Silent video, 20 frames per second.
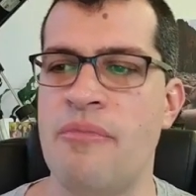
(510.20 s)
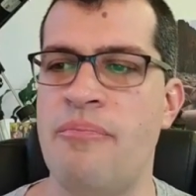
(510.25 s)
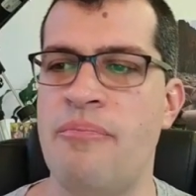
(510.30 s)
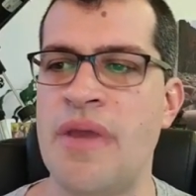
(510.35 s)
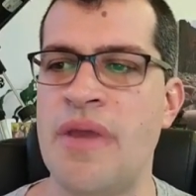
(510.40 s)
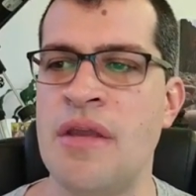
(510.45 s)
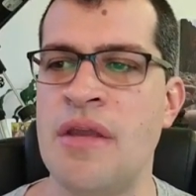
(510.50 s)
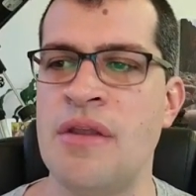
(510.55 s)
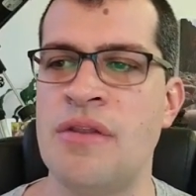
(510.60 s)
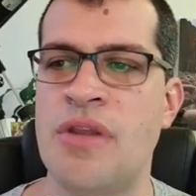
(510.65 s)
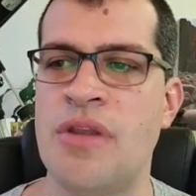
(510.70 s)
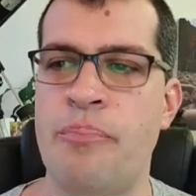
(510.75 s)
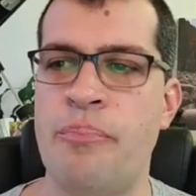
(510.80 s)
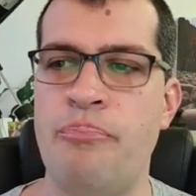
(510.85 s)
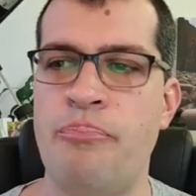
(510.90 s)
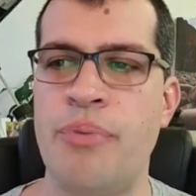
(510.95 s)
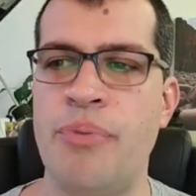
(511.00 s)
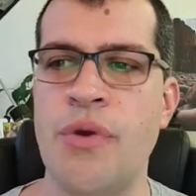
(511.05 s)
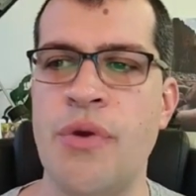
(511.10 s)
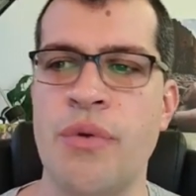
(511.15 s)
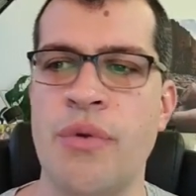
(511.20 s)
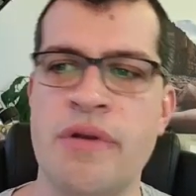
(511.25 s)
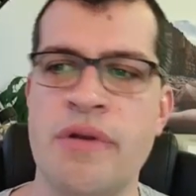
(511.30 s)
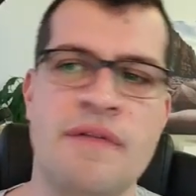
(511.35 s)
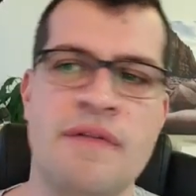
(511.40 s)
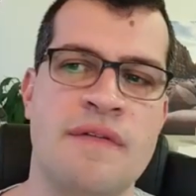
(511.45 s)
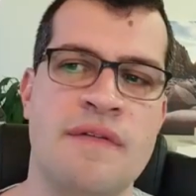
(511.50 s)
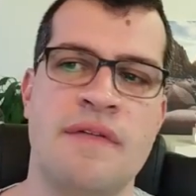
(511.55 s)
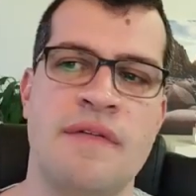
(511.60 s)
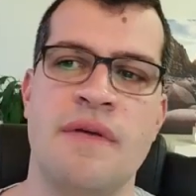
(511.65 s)
being the
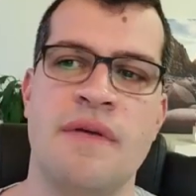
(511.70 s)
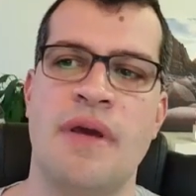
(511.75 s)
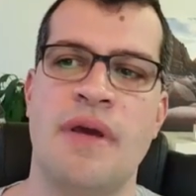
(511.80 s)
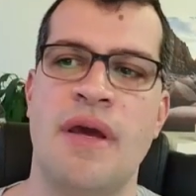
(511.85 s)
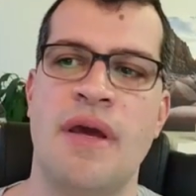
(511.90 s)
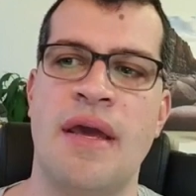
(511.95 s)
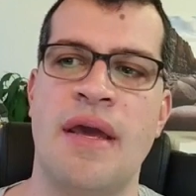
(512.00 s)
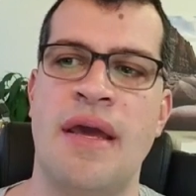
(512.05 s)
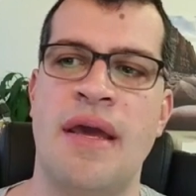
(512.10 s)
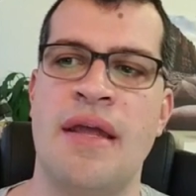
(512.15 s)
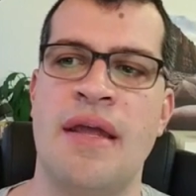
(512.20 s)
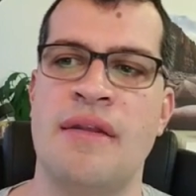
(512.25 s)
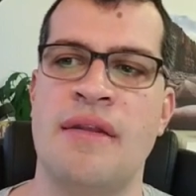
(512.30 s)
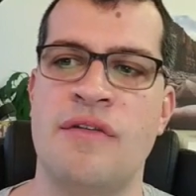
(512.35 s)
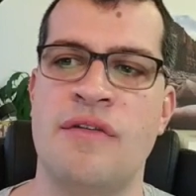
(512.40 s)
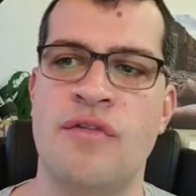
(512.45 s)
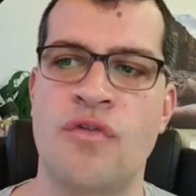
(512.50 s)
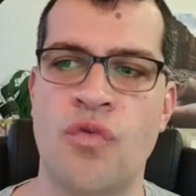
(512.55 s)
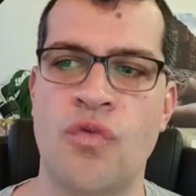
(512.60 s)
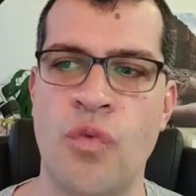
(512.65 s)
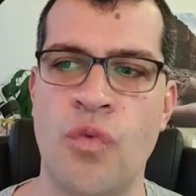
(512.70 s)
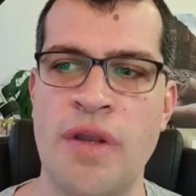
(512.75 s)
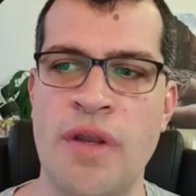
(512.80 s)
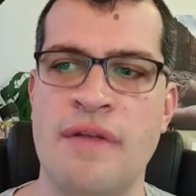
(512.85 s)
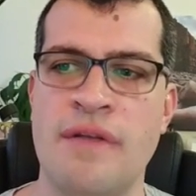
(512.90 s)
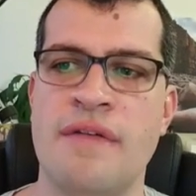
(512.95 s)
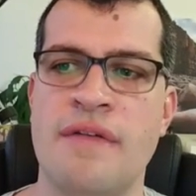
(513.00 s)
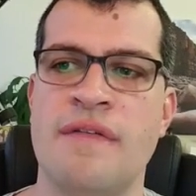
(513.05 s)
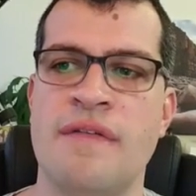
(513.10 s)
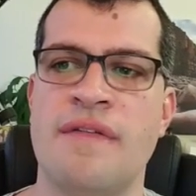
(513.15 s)
purest and the
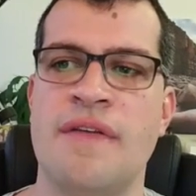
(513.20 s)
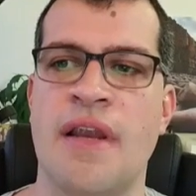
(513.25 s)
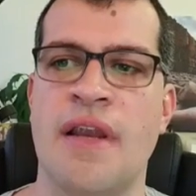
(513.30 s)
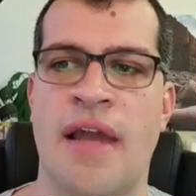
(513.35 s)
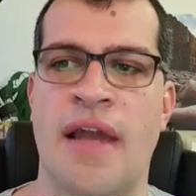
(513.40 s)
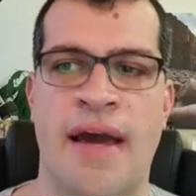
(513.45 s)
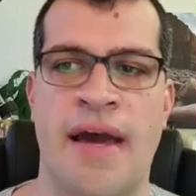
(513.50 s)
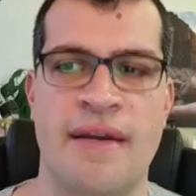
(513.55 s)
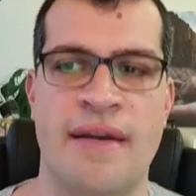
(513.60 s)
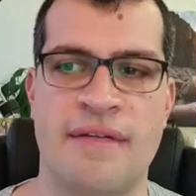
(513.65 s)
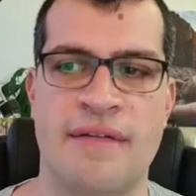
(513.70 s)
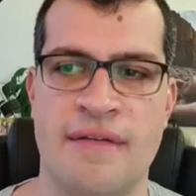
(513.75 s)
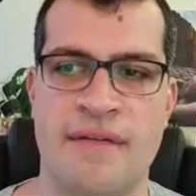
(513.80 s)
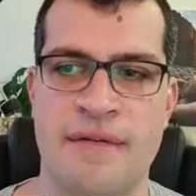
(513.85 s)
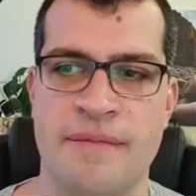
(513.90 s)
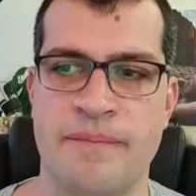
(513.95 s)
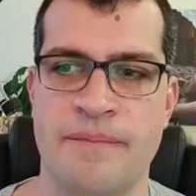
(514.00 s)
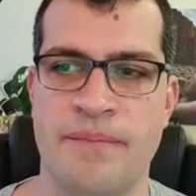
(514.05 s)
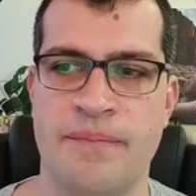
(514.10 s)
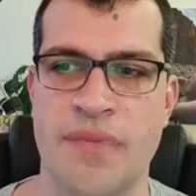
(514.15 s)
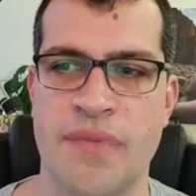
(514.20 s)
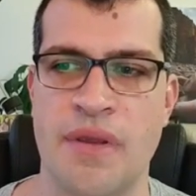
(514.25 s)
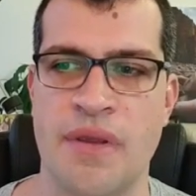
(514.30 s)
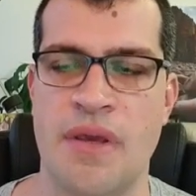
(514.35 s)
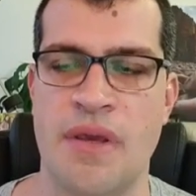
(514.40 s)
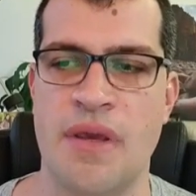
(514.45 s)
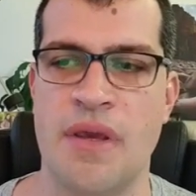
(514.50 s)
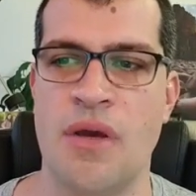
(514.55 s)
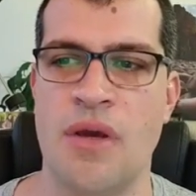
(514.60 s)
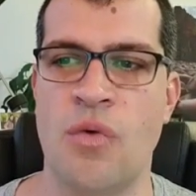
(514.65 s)
sweetest delight,
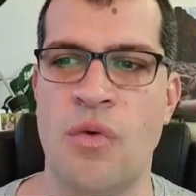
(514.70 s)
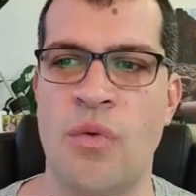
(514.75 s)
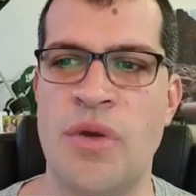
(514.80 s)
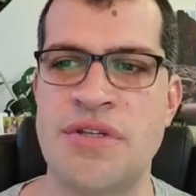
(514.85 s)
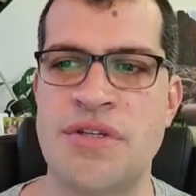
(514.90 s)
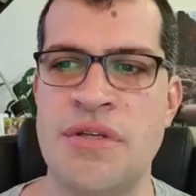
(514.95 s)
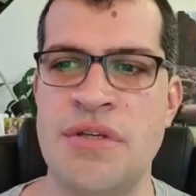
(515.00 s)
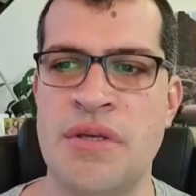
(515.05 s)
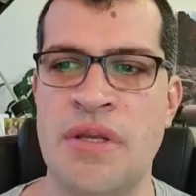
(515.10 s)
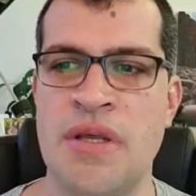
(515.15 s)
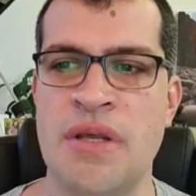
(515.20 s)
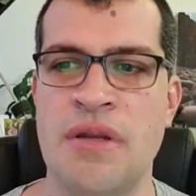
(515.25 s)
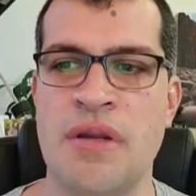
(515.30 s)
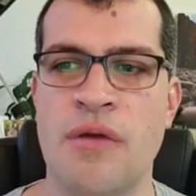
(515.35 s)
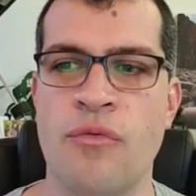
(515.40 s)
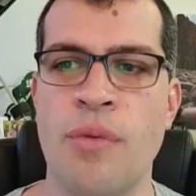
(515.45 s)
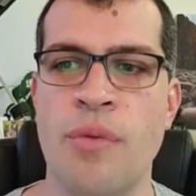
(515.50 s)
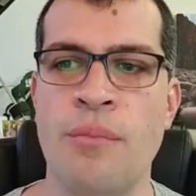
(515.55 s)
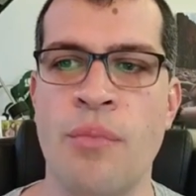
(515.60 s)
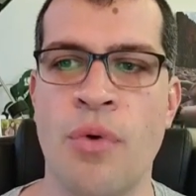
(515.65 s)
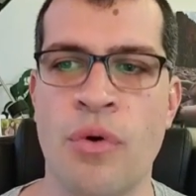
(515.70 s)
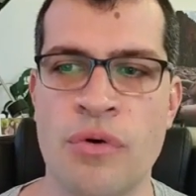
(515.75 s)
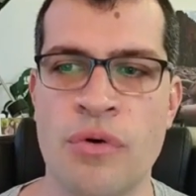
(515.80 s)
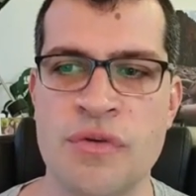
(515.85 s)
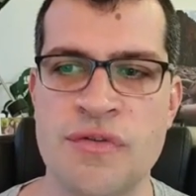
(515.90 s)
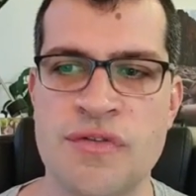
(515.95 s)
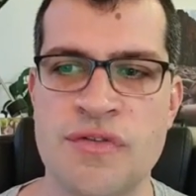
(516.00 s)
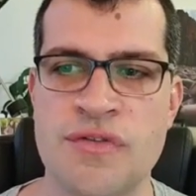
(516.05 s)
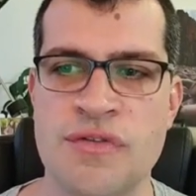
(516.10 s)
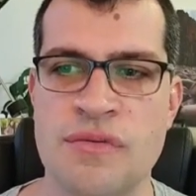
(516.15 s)
which neither
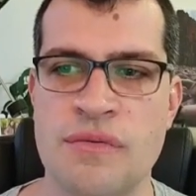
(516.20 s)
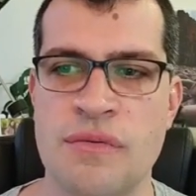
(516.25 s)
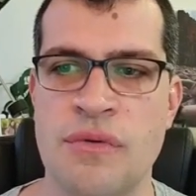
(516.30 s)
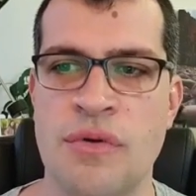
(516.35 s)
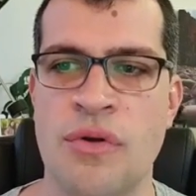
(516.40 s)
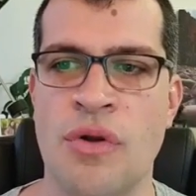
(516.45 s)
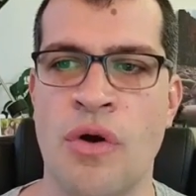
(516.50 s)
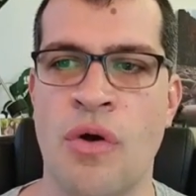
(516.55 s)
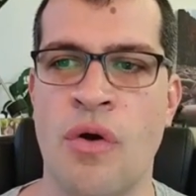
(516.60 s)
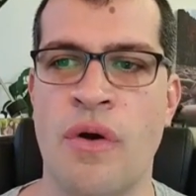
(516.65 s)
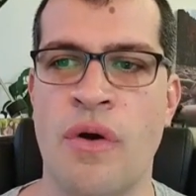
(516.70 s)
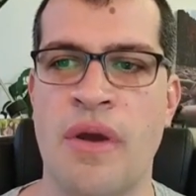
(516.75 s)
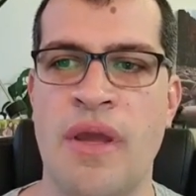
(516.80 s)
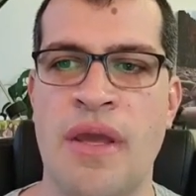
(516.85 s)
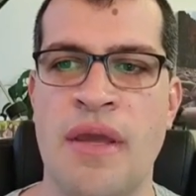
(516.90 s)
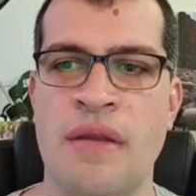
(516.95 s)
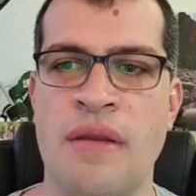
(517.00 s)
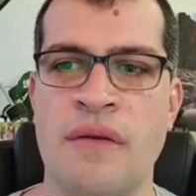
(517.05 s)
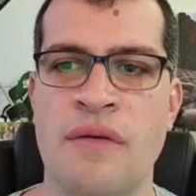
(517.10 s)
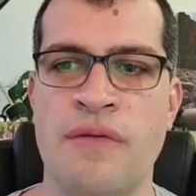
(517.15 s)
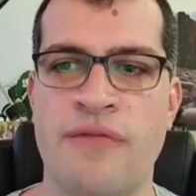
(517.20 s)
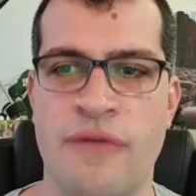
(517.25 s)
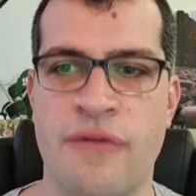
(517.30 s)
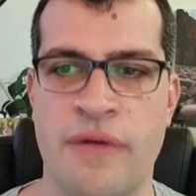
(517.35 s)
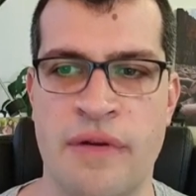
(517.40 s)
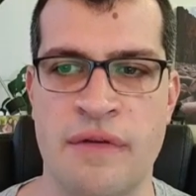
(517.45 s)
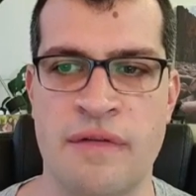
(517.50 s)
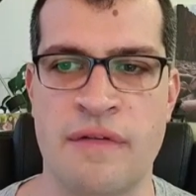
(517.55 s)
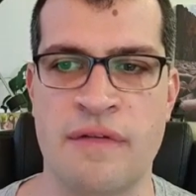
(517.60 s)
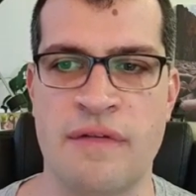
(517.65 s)
remorse nor
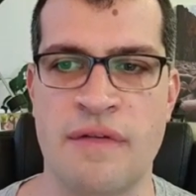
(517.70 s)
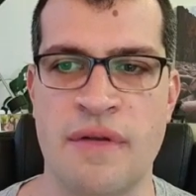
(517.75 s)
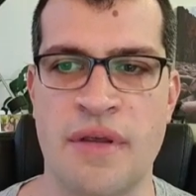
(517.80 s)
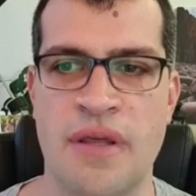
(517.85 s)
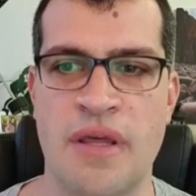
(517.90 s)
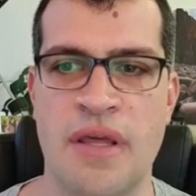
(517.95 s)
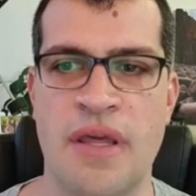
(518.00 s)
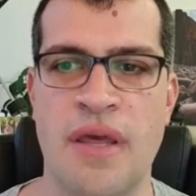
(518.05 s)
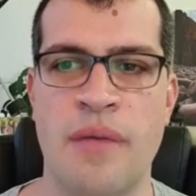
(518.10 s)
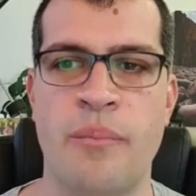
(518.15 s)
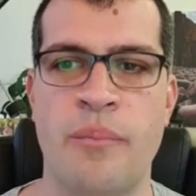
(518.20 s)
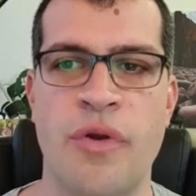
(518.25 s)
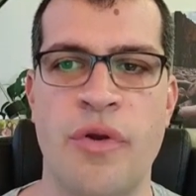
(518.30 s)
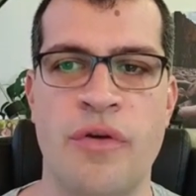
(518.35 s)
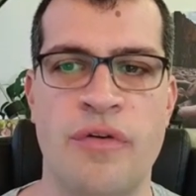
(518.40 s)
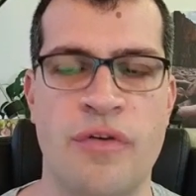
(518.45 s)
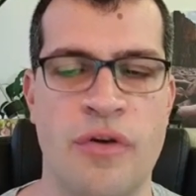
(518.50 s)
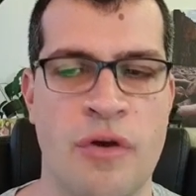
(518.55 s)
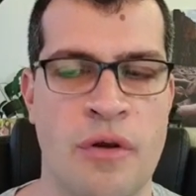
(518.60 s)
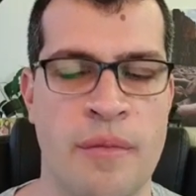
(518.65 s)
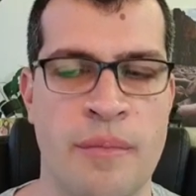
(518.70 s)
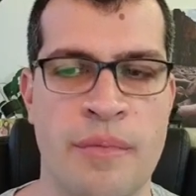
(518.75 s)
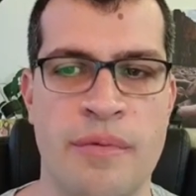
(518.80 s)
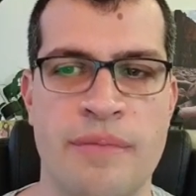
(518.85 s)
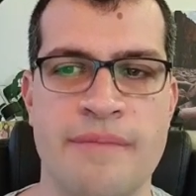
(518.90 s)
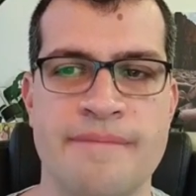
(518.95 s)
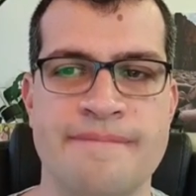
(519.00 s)
indifference can perturb.